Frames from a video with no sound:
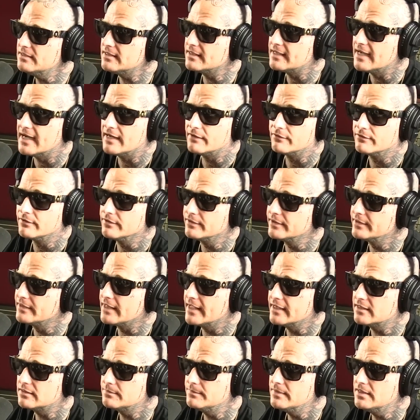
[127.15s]
The guy really
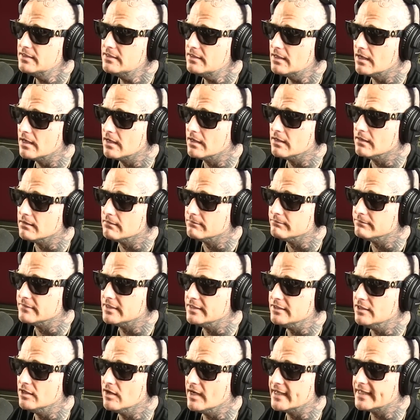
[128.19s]
liked me.
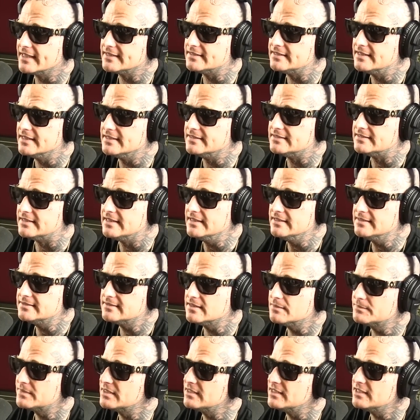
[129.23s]
You know, I guess he had seen
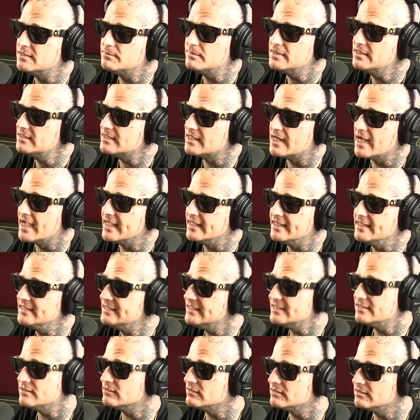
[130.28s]
something in me that he
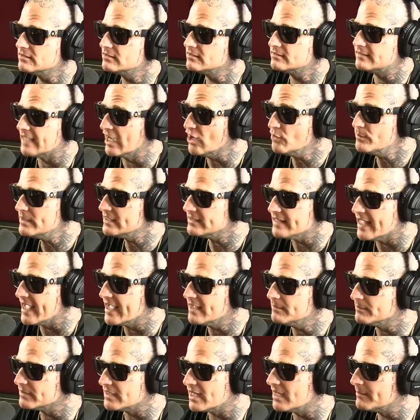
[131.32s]
didn't tell me
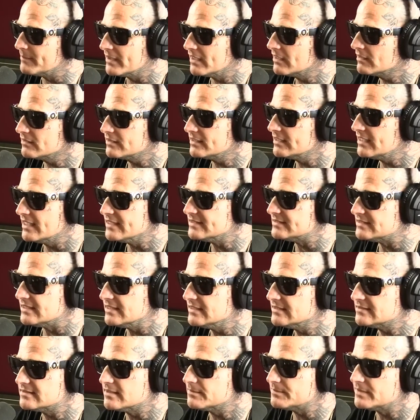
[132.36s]
that, but apparently he had
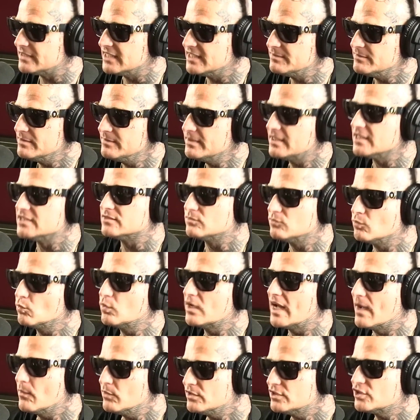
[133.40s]
seen something in me because
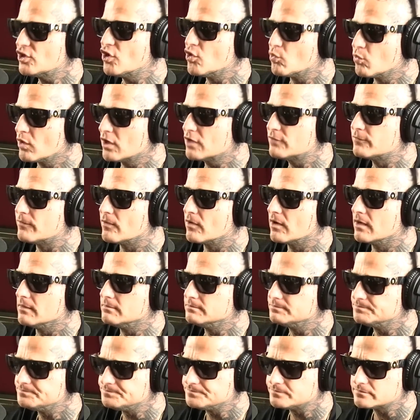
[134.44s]
when I went to go work for
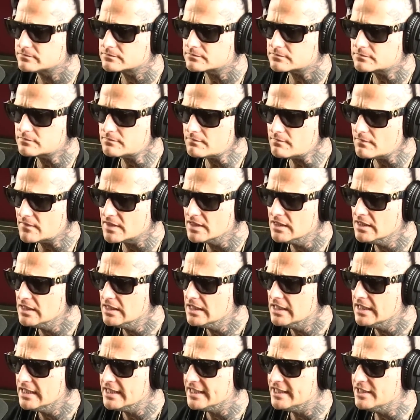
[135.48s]
him,
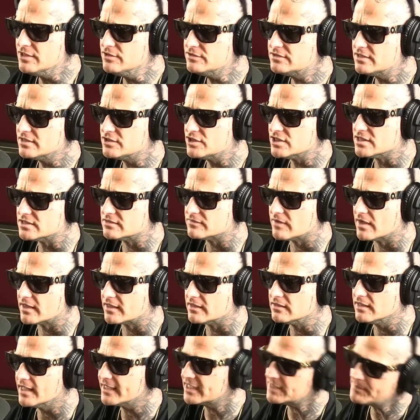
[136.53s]
he used to just
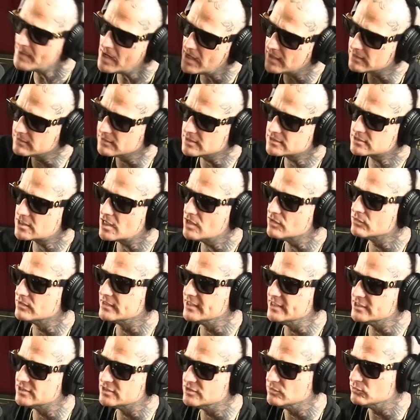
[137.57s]
fucking like, come on, let's go.
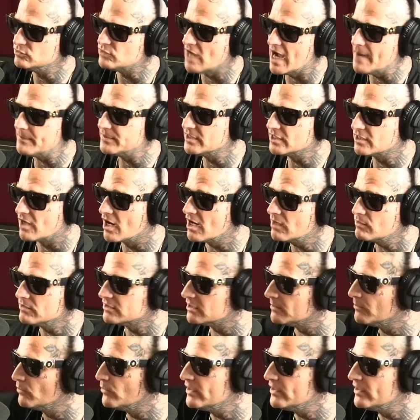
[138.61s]
And he used to hop in the car with him.